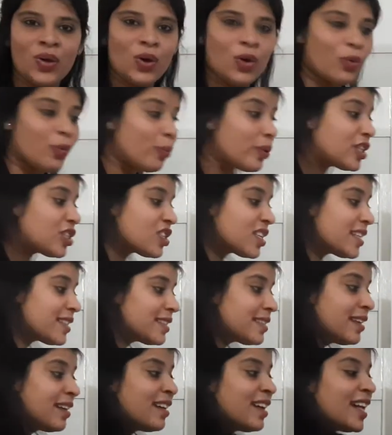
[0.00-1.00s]
which
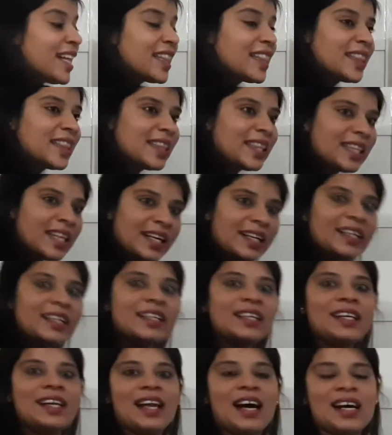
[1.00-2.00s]
is
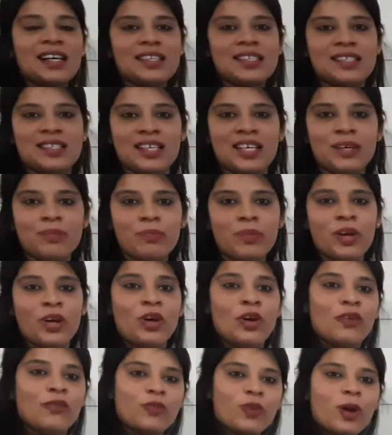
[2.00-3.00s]
third last term
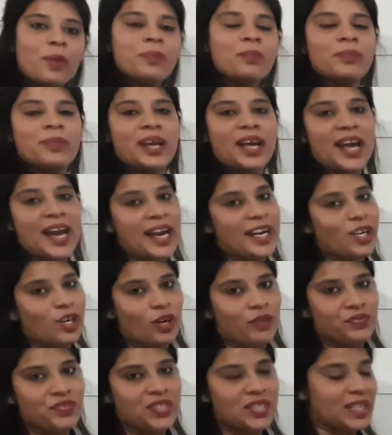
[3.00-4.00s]
from end
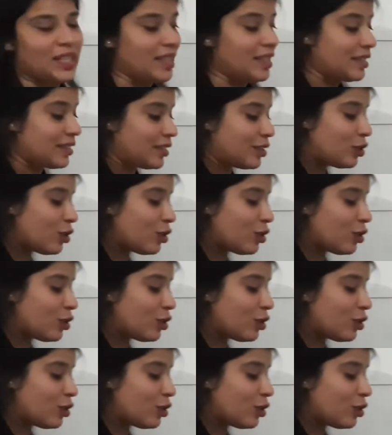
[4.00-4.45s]
of series.